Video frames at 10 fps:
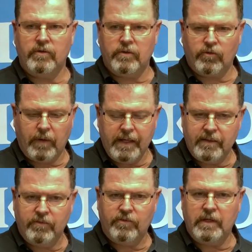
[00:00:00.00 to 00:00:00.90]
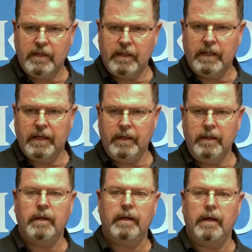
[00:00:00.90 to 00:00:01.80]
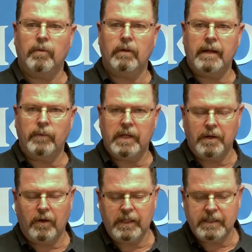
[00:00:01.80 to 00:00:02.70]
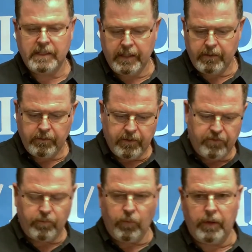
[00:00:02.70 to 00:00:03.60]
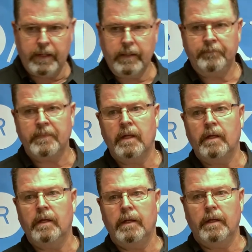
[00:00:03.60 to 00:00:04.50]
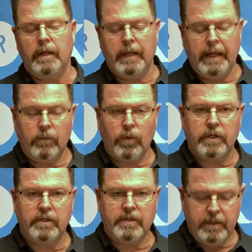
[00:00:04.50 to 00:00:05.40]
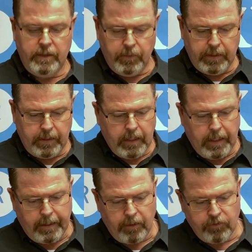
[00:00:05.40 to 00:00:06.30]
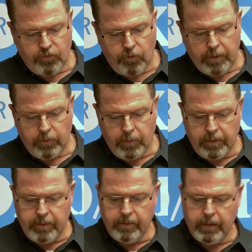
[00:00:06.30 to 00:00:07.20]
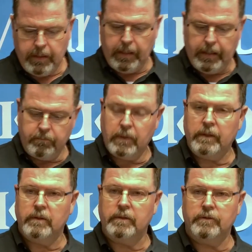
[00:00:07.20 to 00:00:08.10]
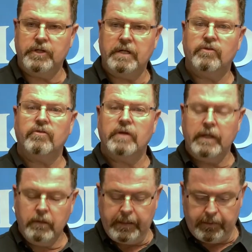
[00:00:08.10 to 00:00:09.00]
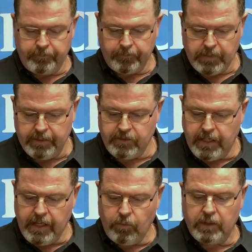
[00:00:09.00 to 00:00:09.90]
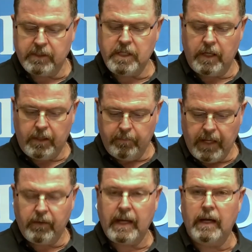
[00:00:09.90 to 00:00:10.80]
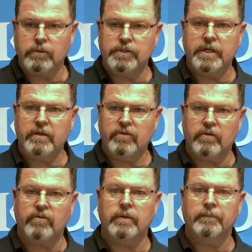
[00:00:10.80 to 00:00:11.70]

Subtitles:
It's great to see you again. I'm glad we can all get together this morning. And we're continuing on our story with Jesus healing. And today we're going to talk about how Jesus